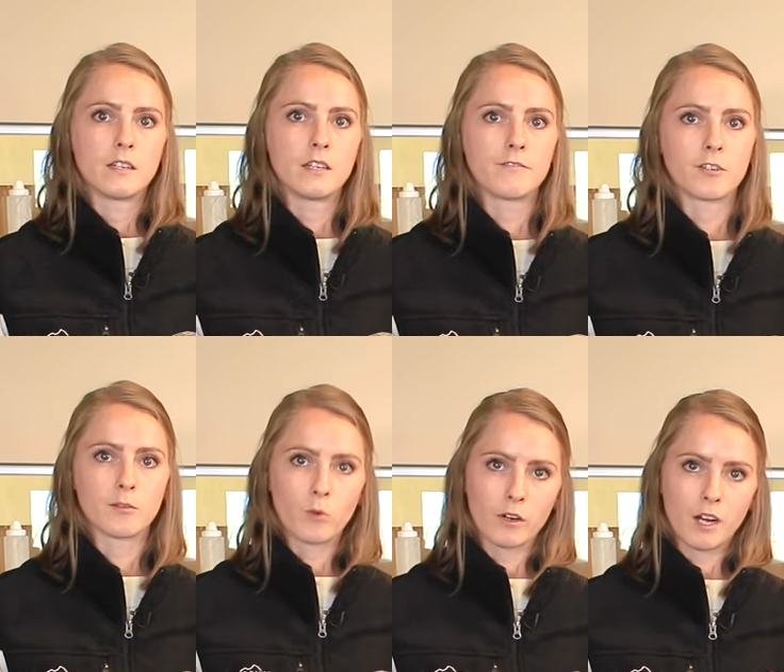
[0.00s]
If you're
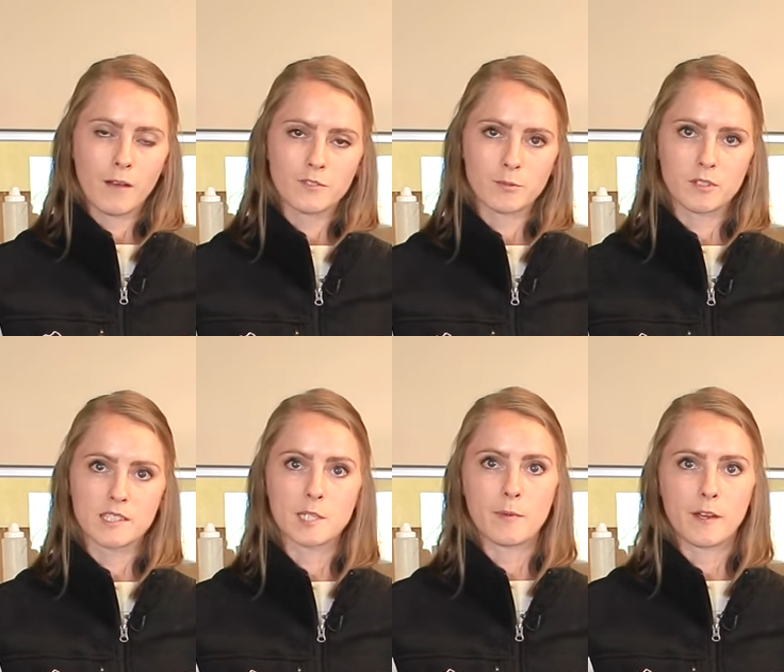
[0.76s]
more comfortable
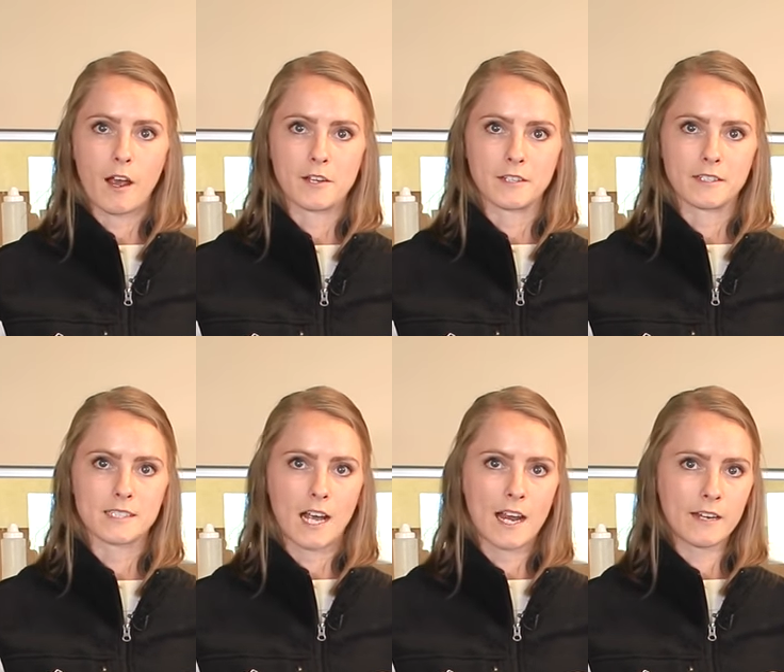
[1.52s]
sleeping on your
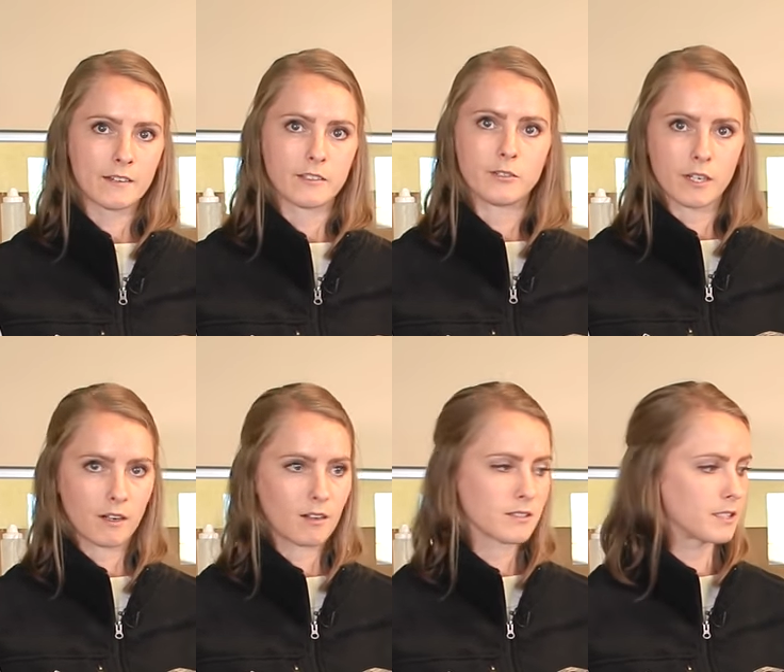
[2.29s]
side, you can
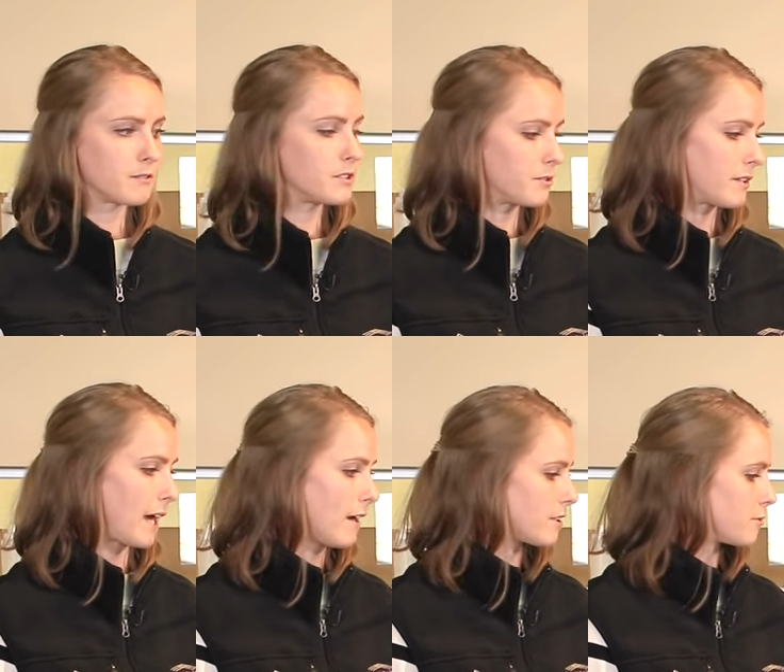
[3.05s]
also do
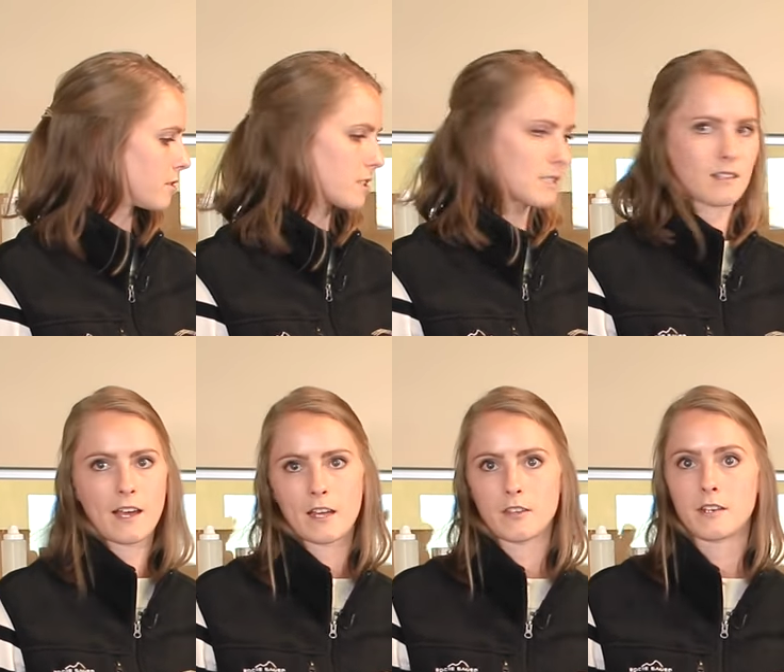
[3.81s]
that. You would just
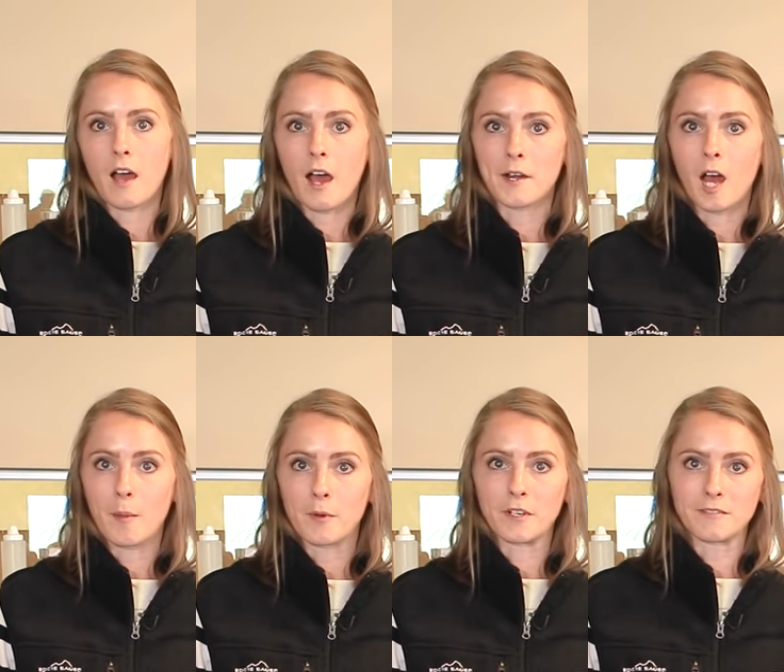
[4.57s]
lie on the
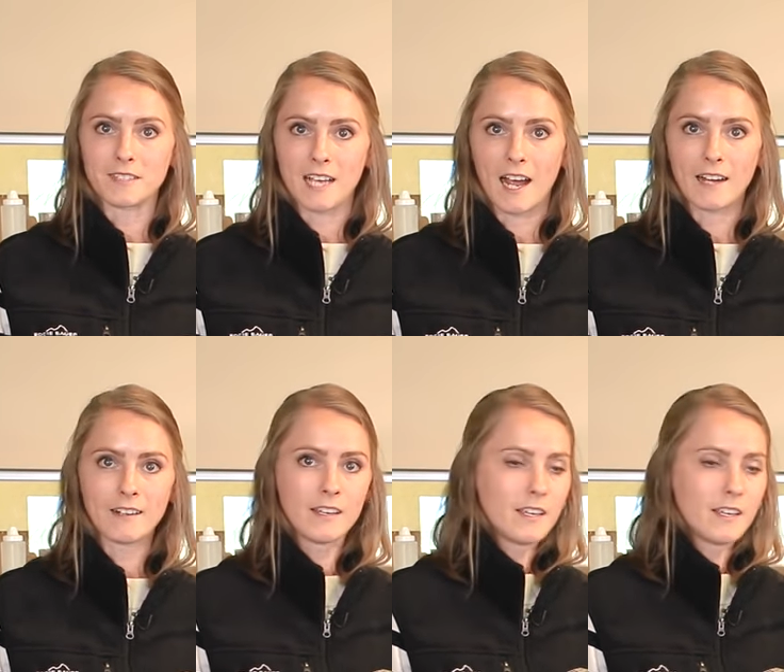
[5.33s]
non-operative side.